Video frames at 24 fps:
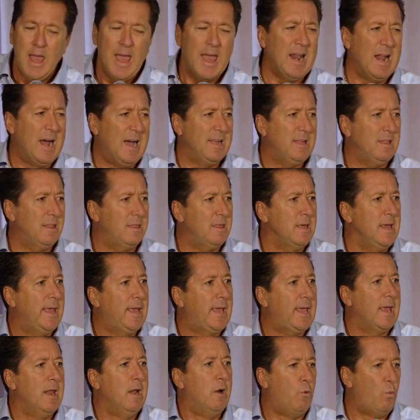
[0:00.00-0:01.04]
And I
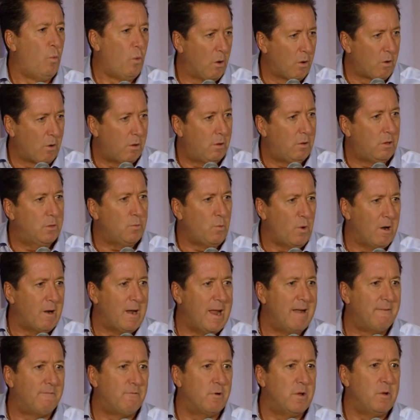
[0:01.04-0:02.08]
think in a world where
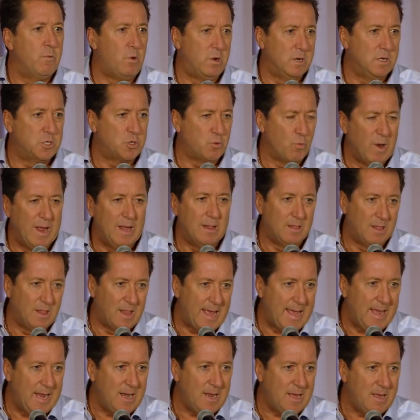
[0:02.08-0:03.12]
everyone's
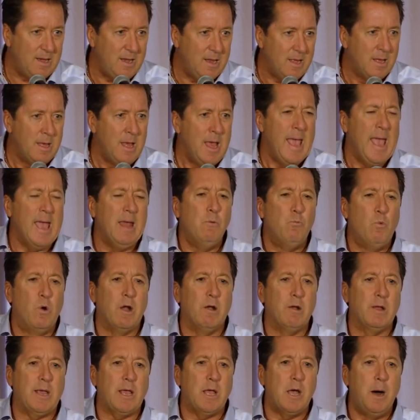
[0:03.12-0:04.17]
related and
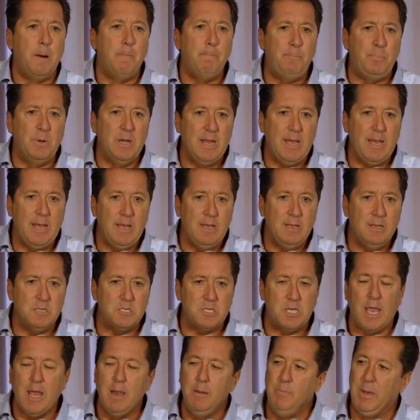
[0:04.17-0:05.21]
where
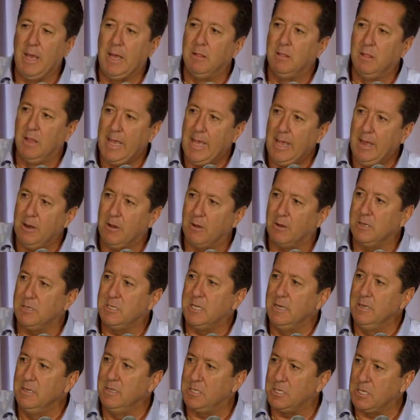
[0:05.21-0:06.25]
companies can be
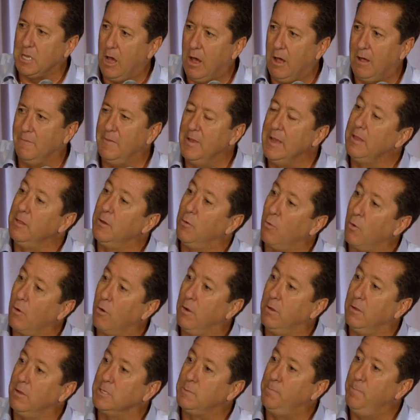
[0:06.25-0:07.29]
leaders in solving the
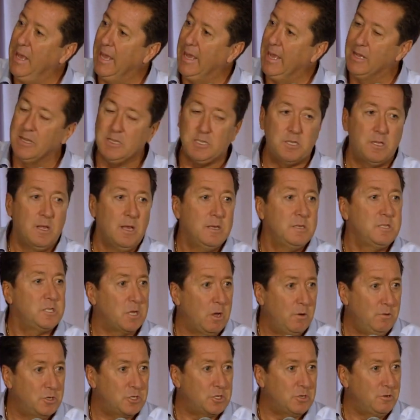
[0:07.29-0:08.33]
world's biggest
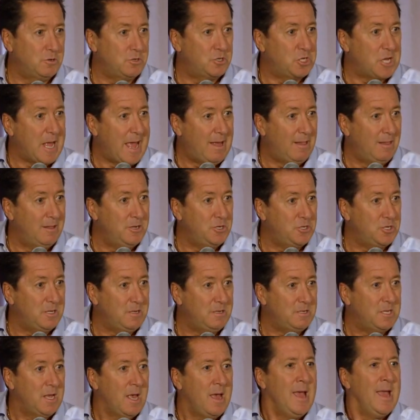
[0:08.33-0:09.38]
social
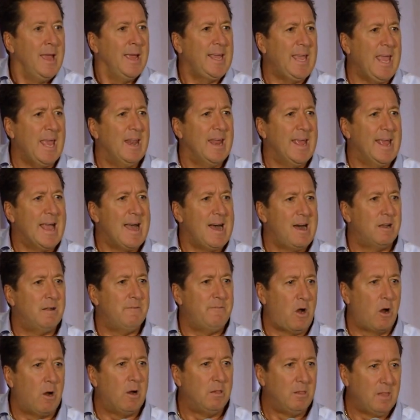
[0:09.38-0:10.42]
challenges, getting out
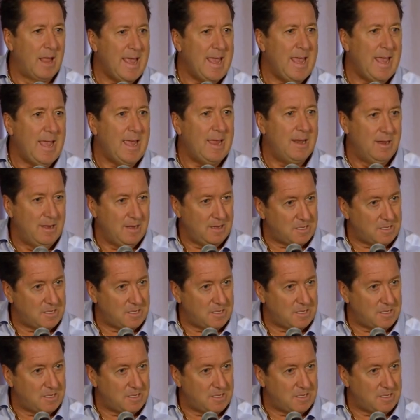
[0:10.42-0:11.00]
of our lane